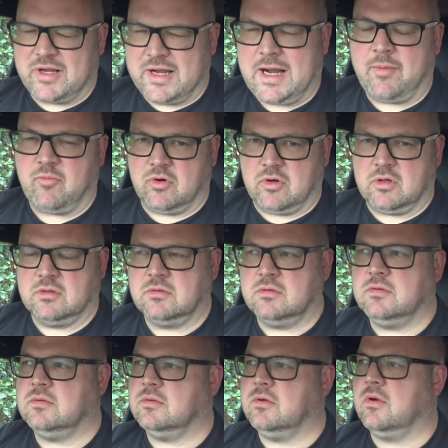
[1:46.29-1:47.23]
a camera
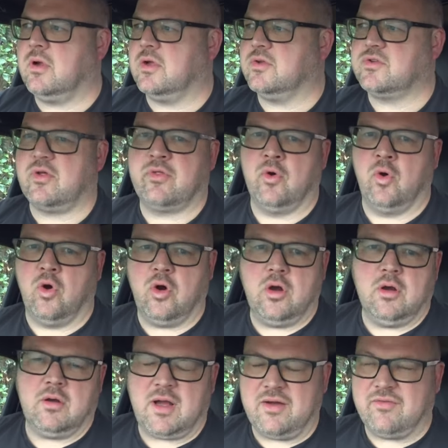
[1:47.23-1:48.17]
because I
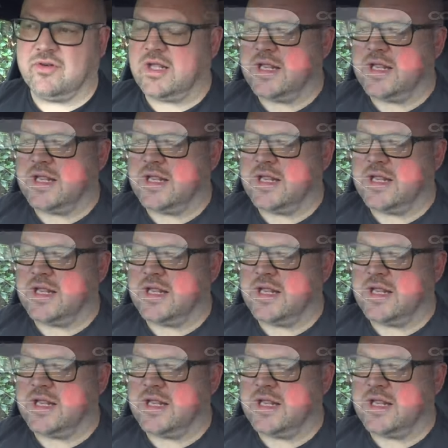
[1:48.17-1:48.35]
thought I haven't